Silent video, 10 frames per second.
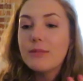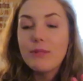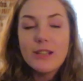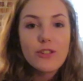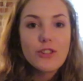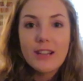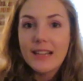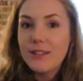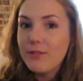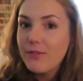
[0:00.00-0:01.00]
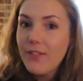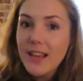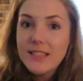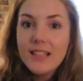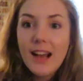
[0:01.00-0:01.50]
researching like different
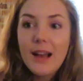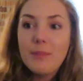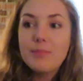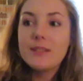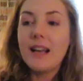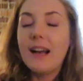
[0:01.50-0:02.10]
face types.